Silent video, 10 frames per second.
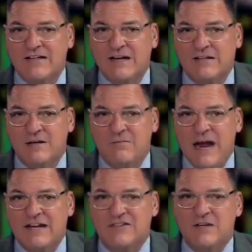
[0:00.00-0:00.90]
to conduct a
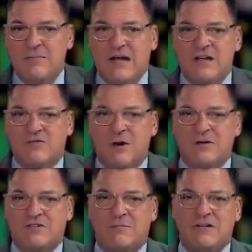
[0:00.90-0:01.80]
debate at CBS or
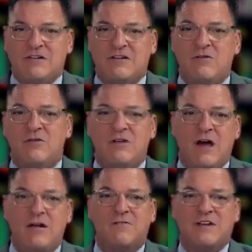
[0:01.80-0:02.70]
MSNBC, too.
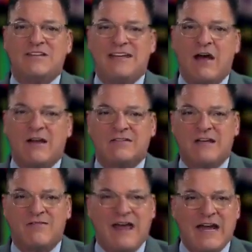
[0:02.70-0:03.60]
None of these
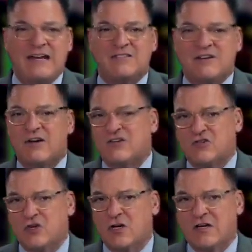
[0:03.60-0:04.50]
outlets have any
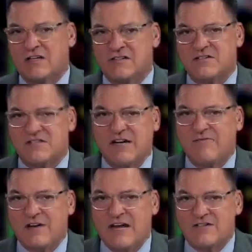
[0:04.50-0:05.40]
serious journalists
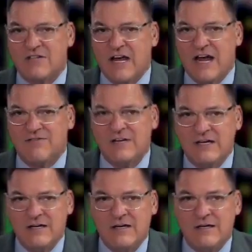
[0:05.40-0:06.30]
left on staff,
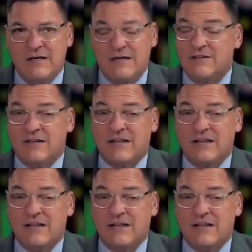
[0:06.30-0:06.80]
at